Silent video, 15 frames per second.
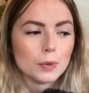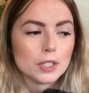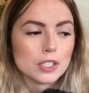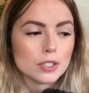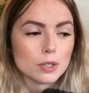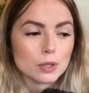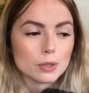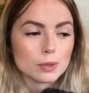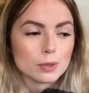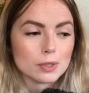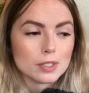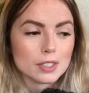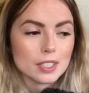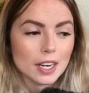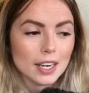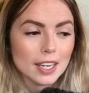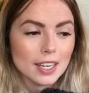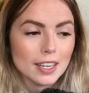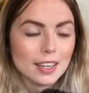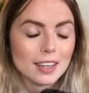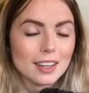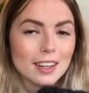which is also
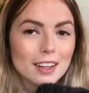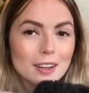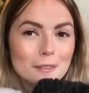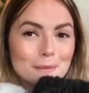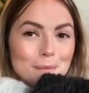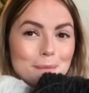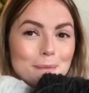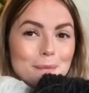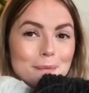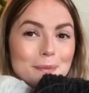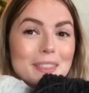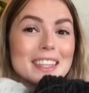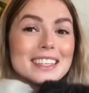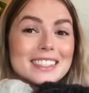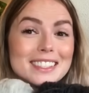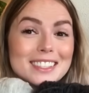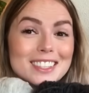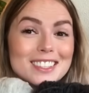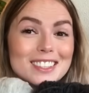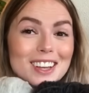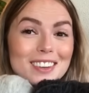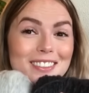stunning. This
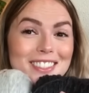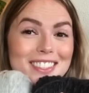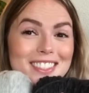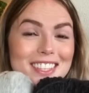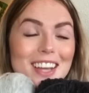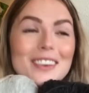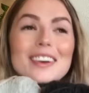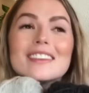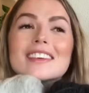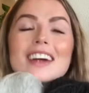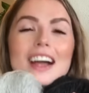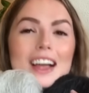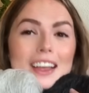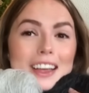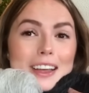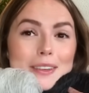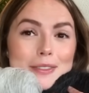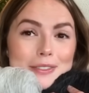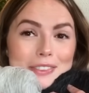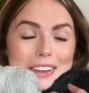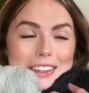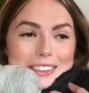is the softest, however, I
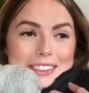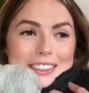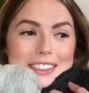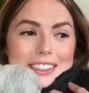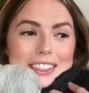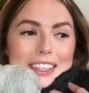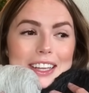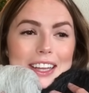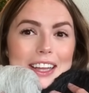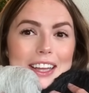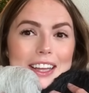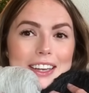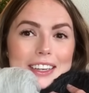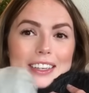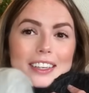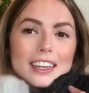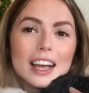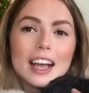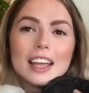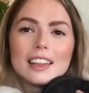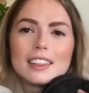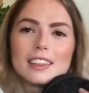have felt, and
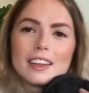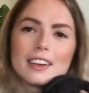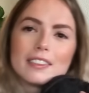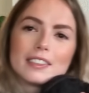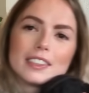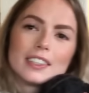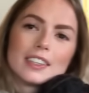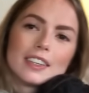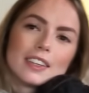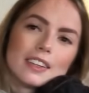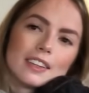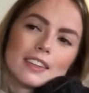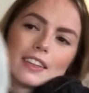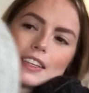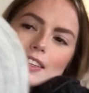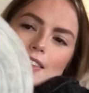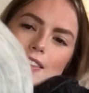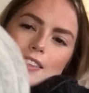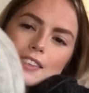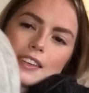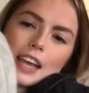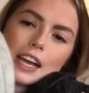I loved
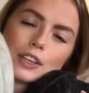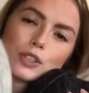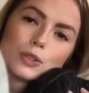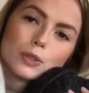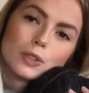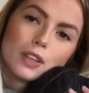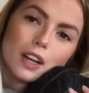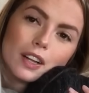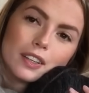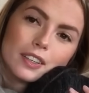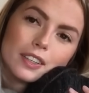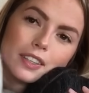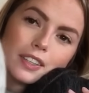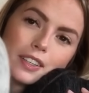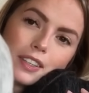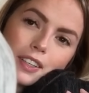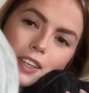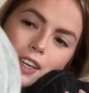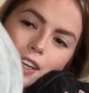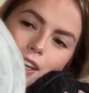this natural colored